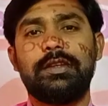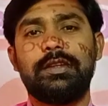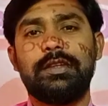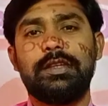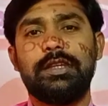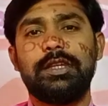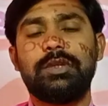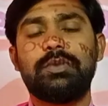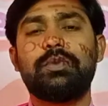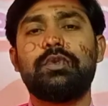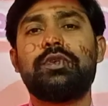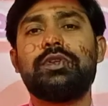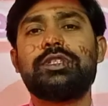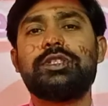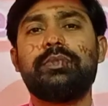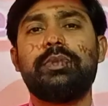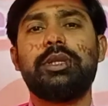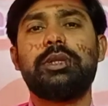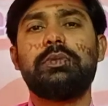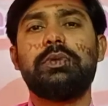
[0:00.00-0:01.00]
It was
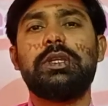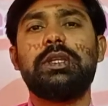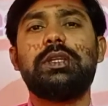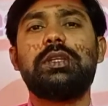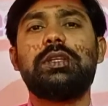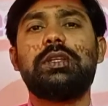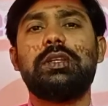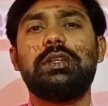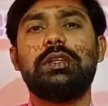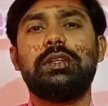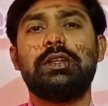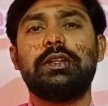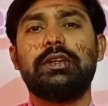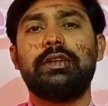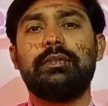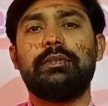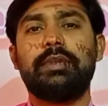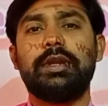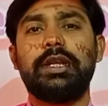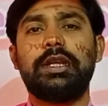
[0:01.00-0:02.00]
between
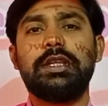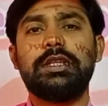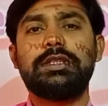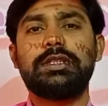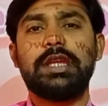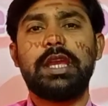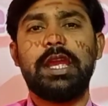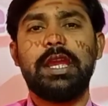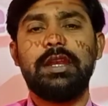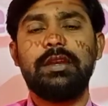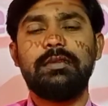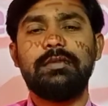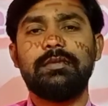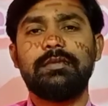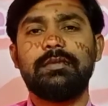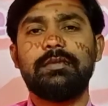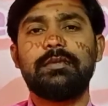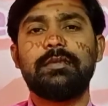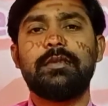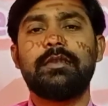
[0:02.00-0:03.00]
British and
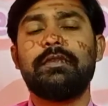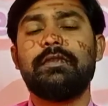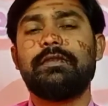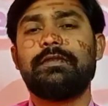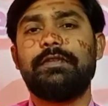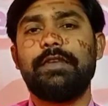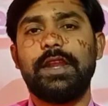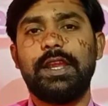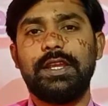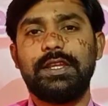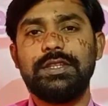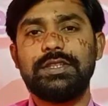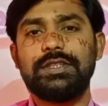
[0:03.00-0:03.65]
French.